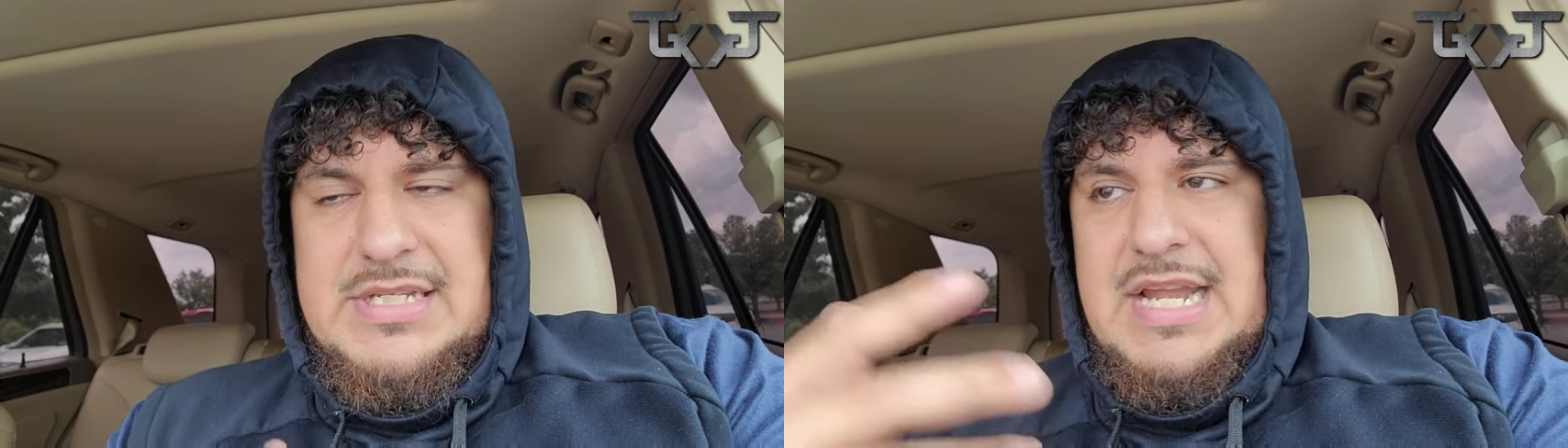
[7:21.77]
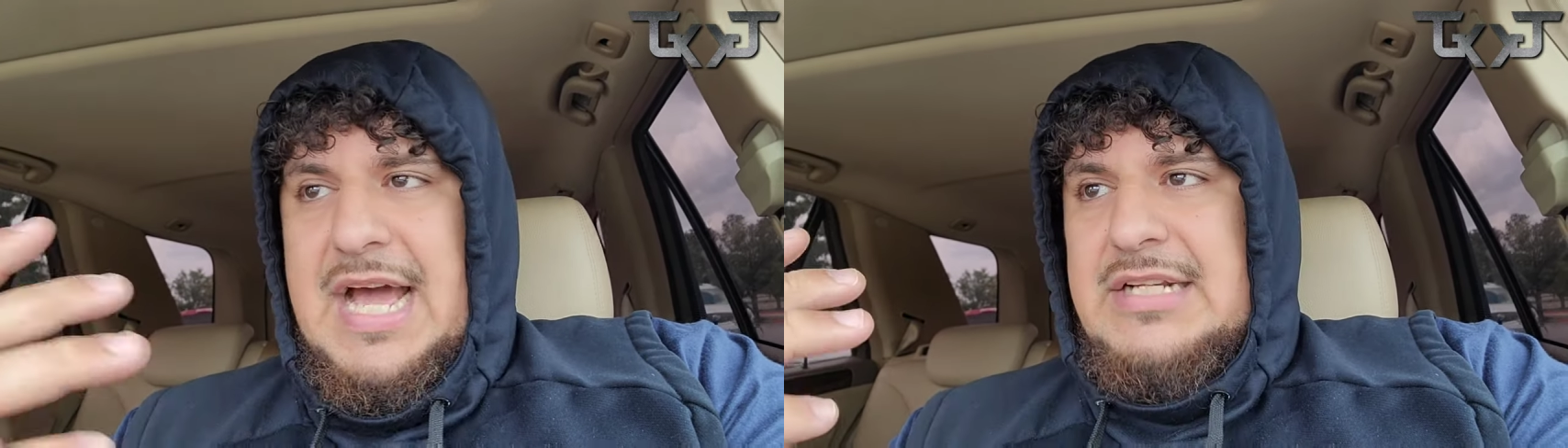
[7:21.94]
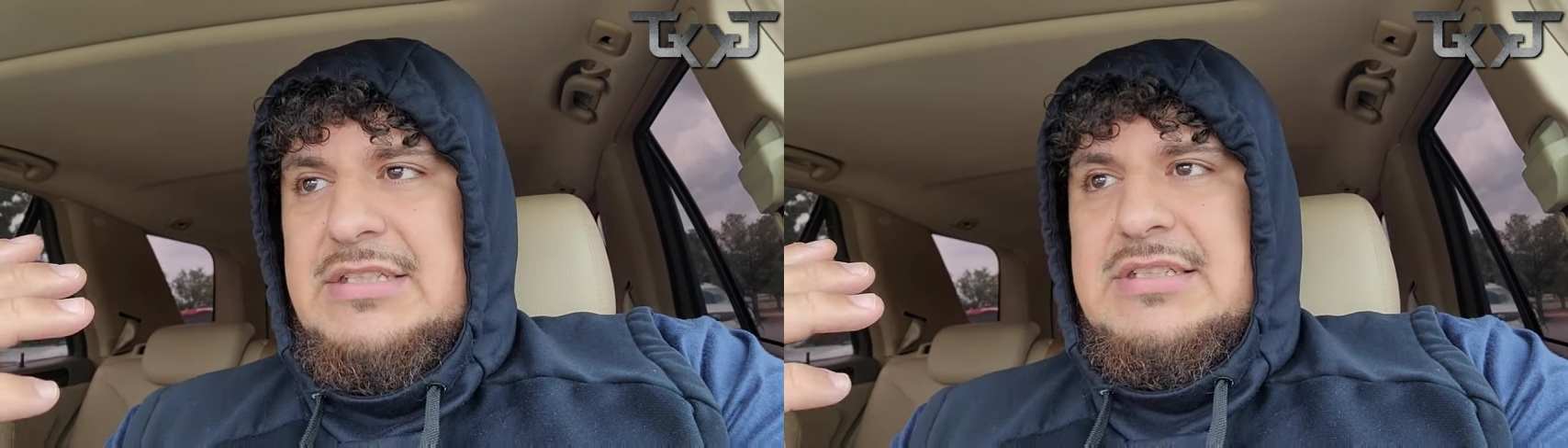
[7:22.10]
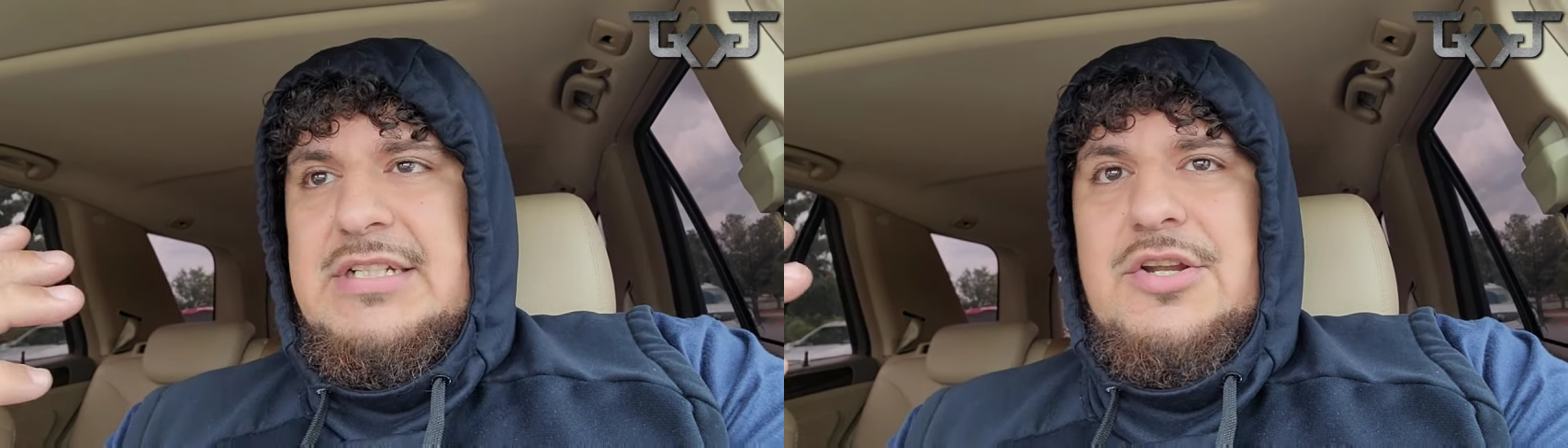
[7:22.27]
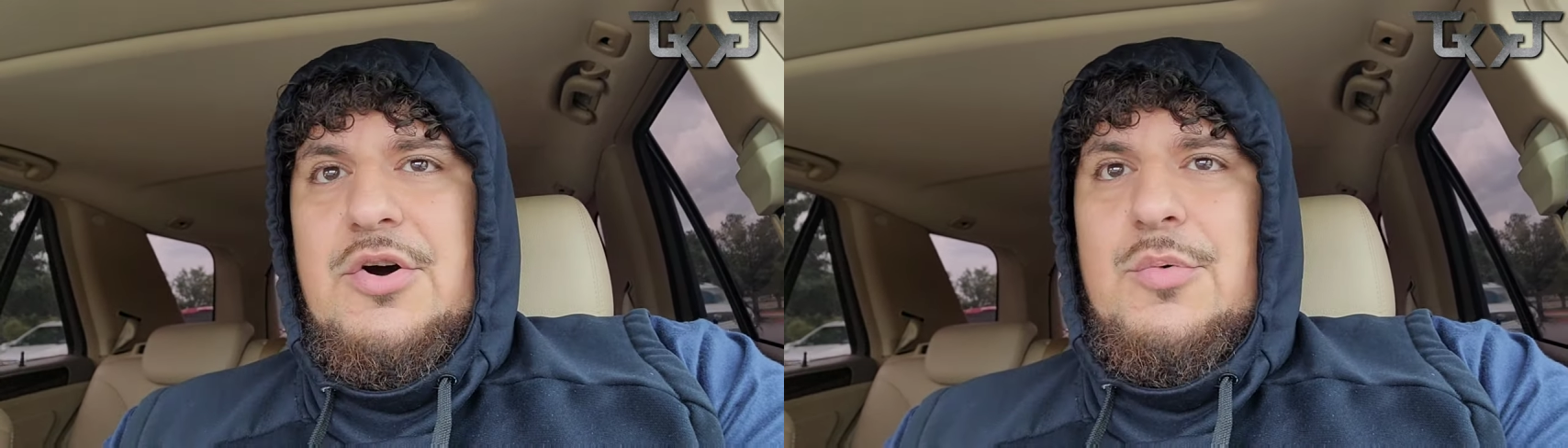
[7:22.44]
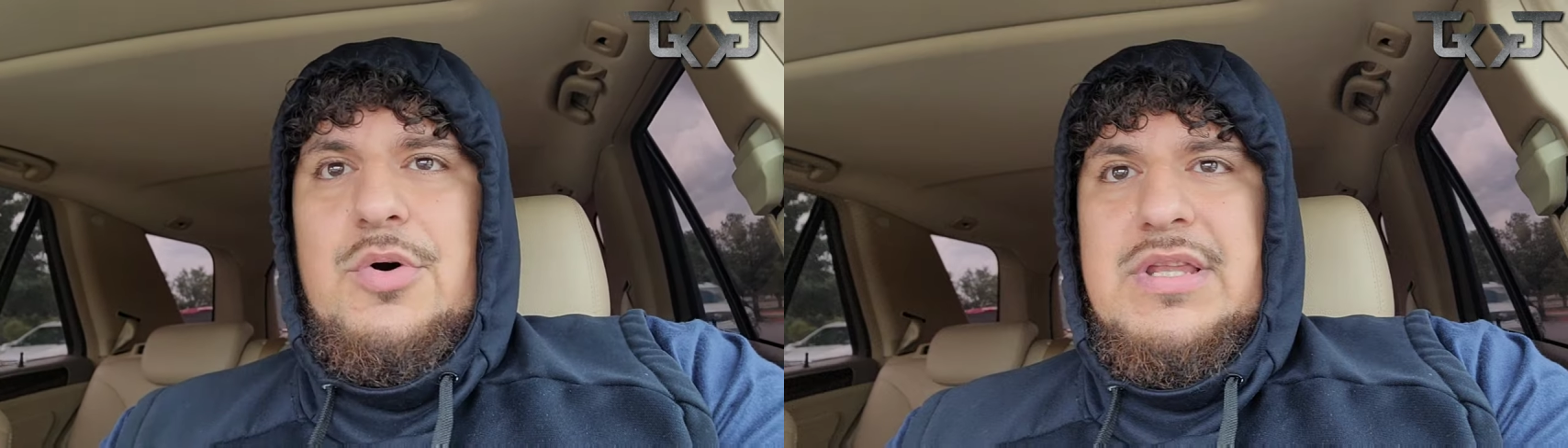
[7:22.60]
And I just didn't
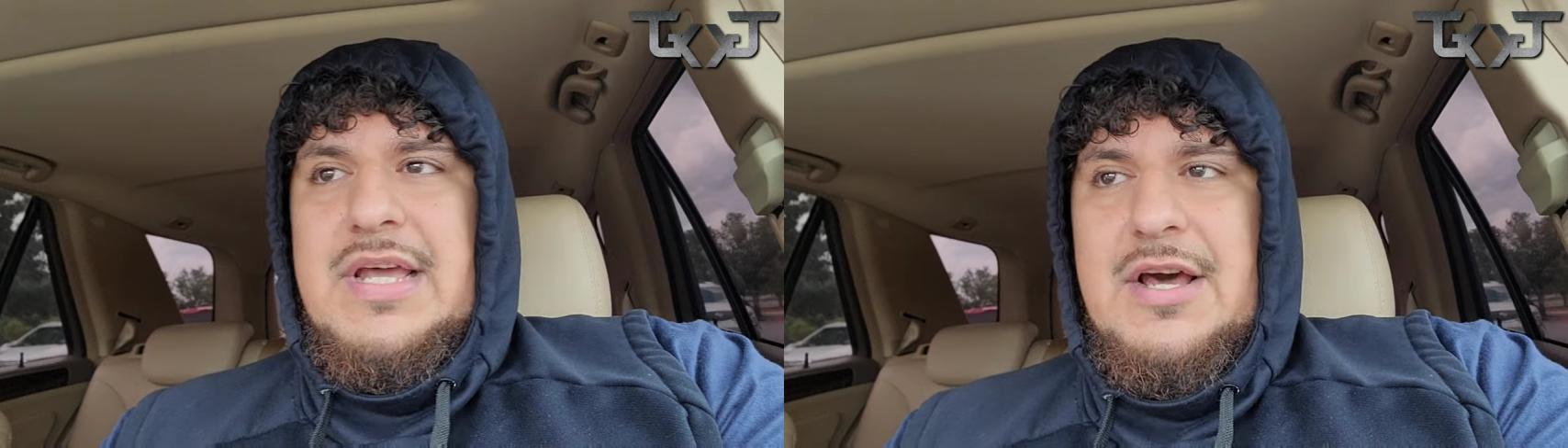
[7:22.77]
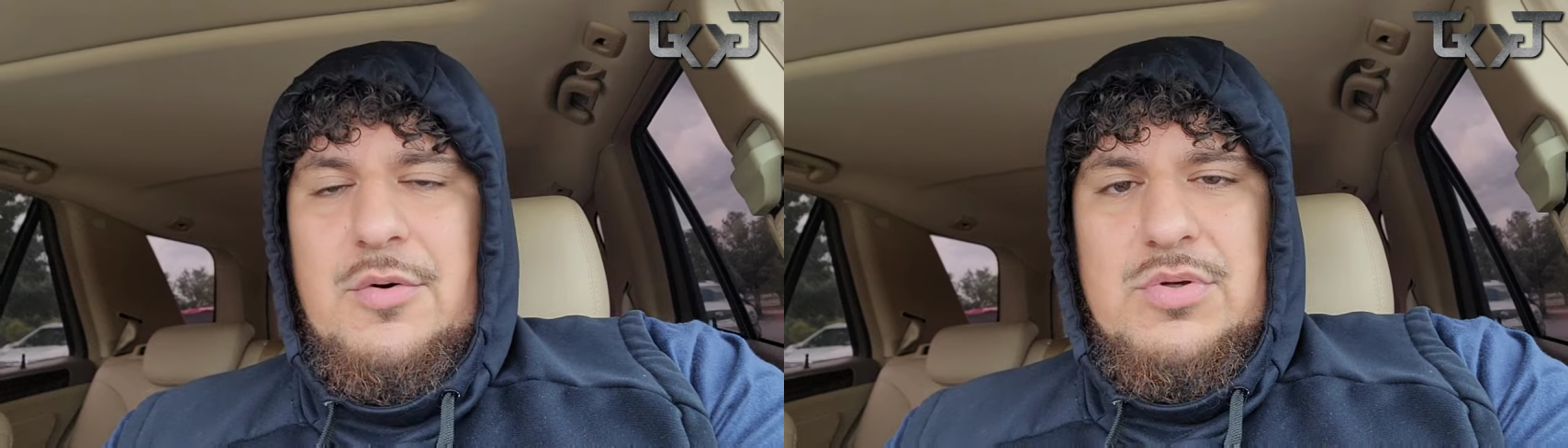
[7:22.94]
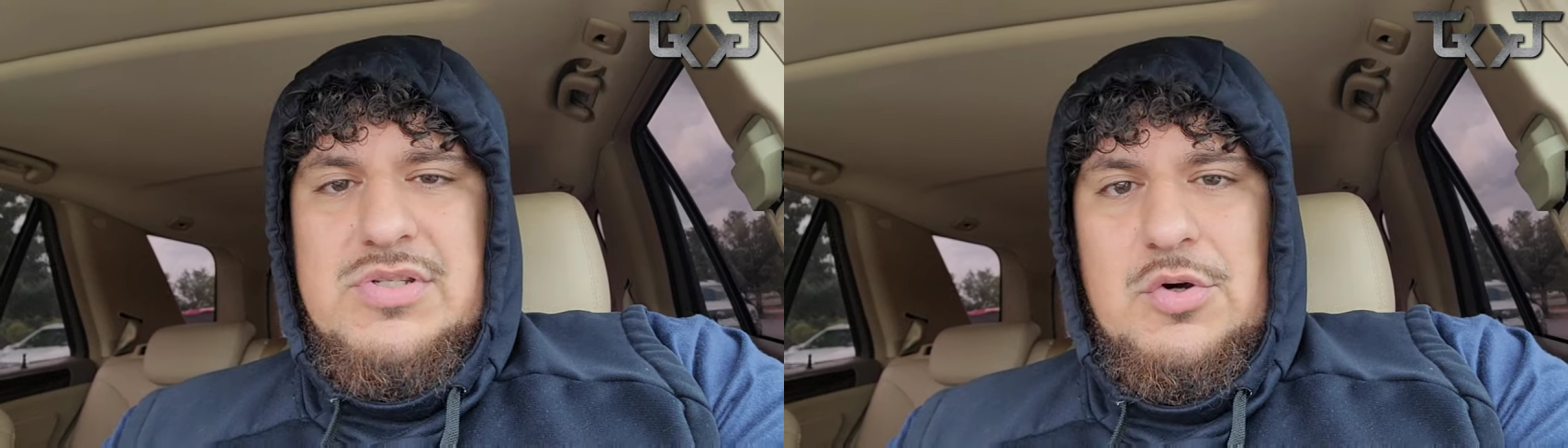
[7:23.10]
know what the hell was